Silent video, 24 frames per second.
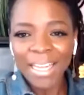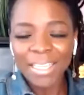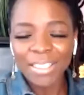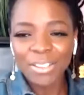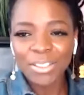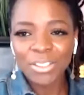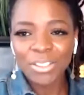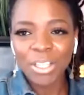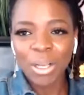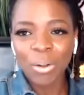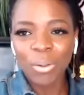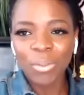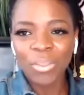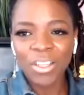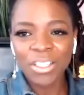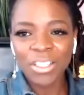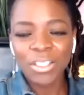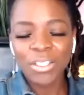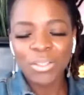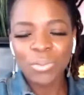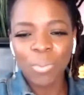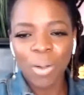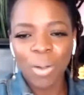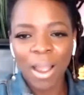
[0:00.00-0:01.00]
And so, this
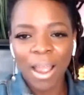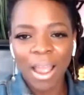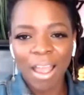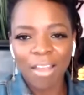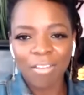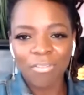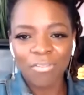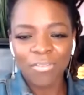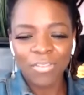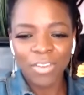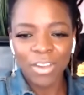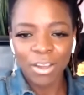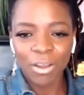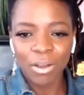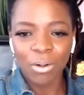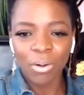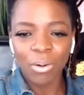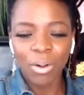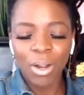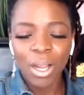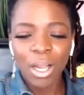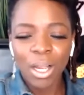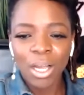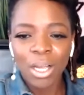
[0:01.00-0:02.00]
is why I
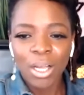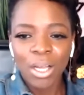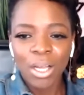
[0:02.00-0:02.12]
feel